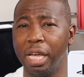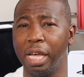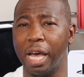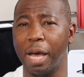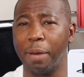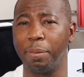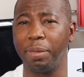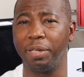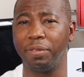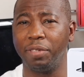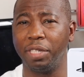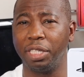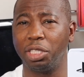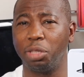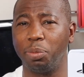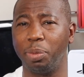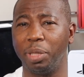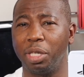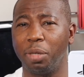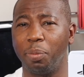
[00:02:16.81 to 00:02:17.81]
I believe this
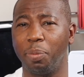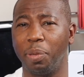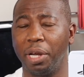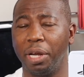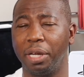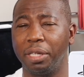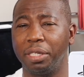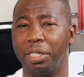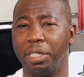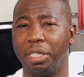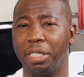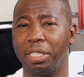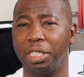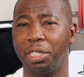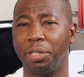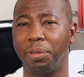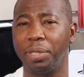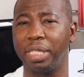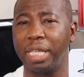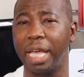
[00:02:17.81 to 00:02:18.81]
should be compared to the
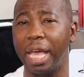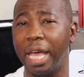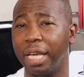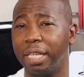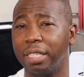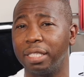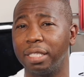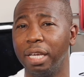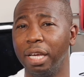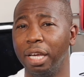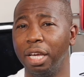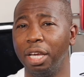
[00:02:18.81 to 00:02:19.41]
Series X,